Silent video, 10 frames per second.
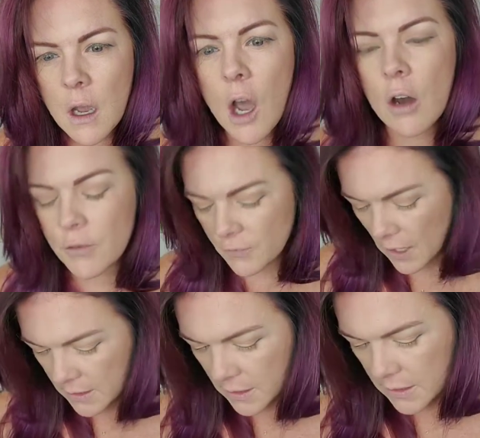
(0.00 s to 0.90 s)
Oh, for
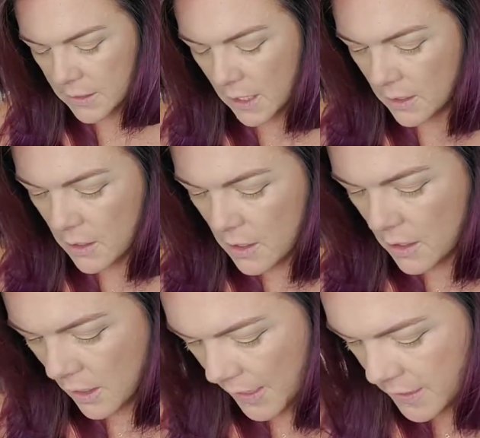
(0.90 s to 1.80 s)
Valentine's Day.
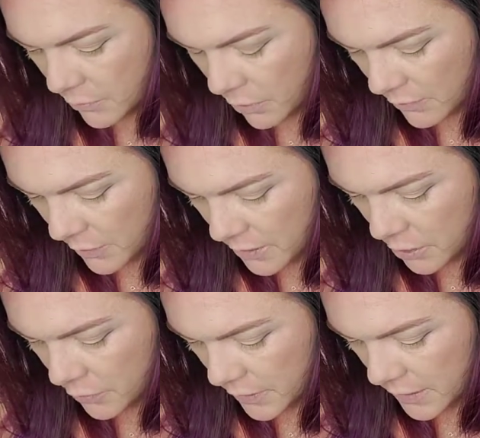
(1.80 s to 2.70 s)
I did one with
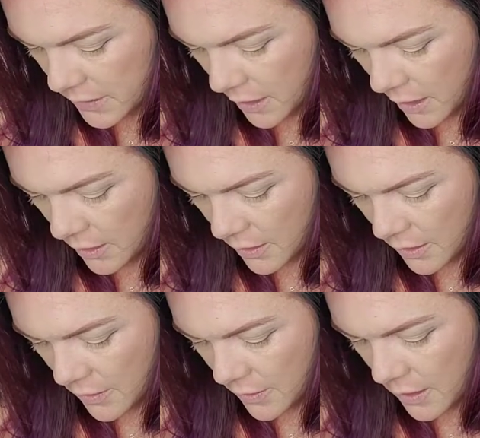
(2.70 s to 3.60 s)
Teresa,
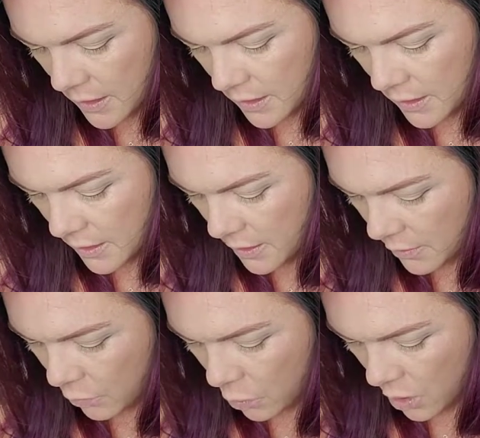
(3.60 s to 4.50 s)
and
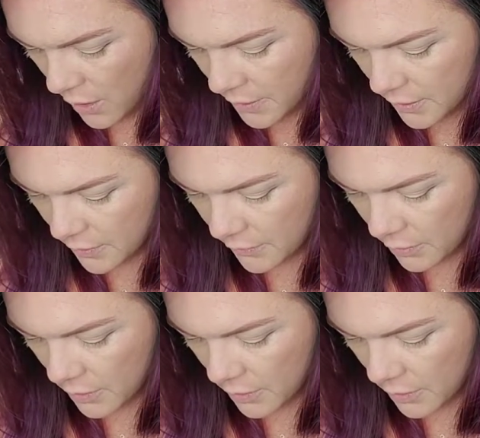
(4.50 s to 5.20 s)
then one